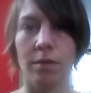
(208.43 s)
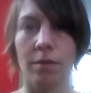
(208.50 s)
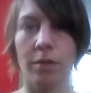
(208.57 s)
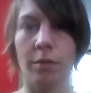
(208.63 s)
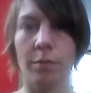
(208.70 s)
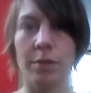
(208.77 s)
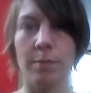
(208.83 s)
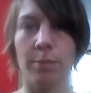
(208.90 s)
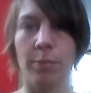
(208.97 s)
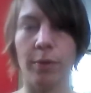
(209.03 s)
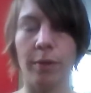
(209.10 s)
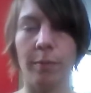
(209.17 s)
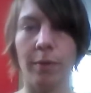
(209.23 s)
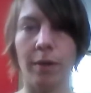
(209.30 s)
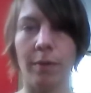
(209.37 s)
There was a
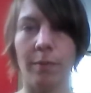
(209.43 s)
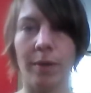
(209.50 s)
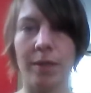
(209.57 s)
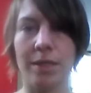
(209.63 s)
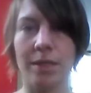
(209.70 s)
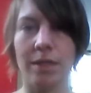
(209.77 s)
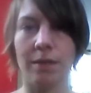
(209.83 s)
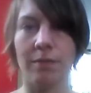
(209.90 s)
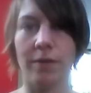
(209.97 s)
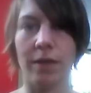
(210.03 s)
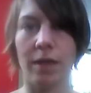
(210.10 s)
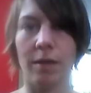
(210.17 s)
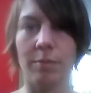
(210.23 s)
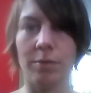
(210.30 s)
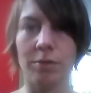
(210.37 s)
point where I wasn't even
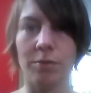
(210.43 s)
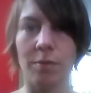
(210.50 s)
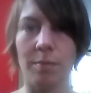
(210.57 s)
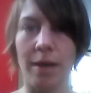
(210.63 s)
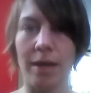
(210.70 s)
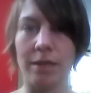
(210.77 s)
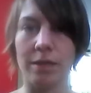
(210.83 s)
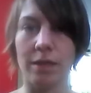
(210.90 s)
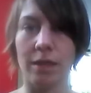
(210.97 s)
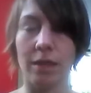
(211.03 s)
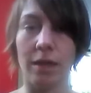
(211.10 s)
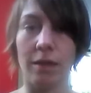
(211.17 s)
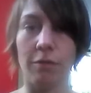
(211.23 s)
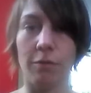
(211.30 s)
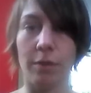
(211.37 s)
able to imagine
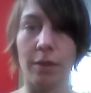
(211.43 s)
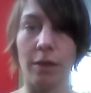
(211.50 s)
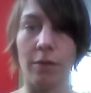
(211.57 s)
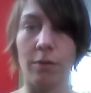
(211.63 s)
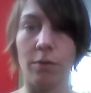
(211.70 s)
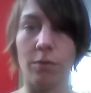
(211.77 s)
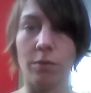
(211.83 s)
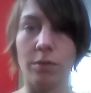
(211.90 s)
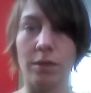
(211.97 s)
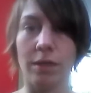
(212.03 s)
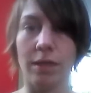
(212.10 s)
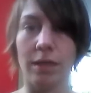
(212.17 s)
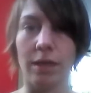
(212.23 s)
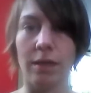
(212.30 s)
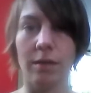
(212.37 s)
life without
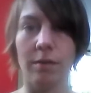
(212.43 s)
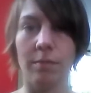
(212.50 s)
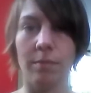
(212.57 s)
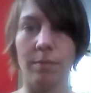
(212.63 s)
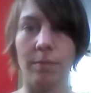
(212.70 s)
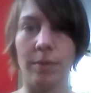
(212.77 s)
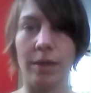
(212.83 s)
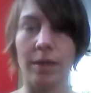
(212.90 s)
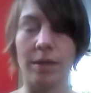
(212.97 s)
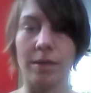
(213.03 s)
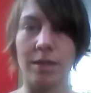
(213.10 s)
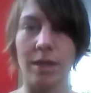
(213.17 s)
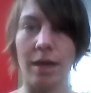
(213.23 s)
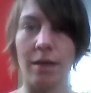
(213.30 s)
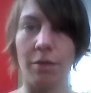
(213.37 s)
OCD
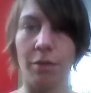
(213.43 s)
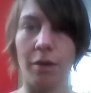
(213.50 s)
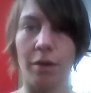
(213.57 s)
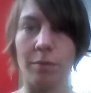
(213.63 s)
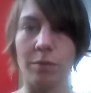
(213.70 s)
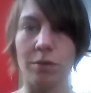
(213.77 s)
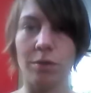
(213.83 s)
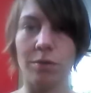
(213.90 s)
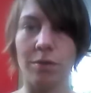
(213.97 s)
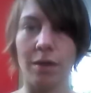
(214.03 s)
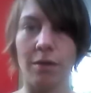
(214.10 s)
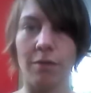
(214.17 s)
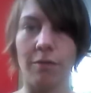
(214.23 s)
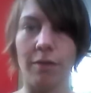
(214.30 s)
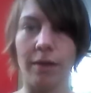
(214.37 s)
because that thought was too
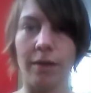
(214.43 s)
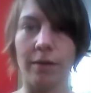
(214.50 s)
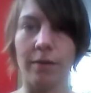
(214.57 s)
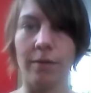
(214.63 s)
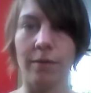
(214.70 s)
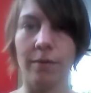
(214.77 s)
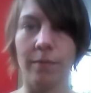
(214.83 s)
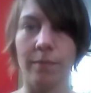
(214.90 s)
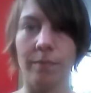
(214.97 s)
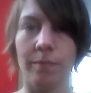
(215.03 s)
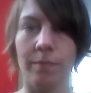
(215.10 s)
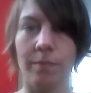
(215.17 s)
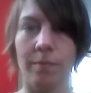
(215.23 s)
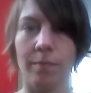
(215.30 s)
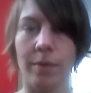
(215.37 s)
terrifying.
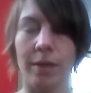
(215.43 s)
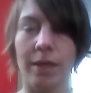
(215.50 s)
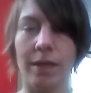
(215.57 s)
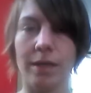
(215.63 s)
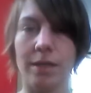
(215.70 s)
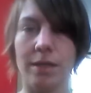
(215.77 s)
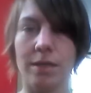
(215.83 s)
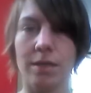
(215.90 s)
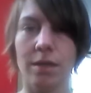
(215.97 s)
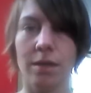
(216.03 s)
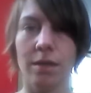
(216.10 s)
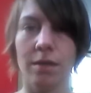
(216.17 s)
Because